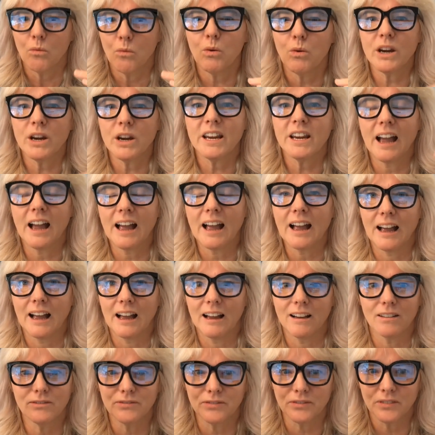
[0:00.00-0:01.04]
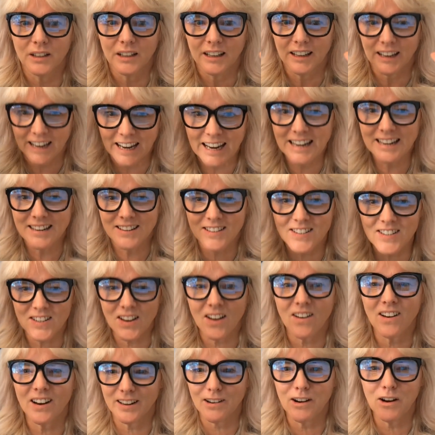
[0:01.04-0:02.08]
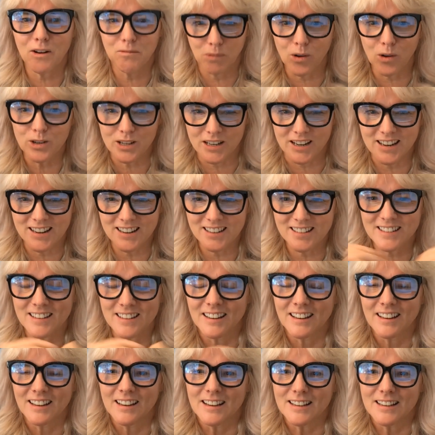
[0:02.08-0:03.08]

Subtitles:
We have inside our bodies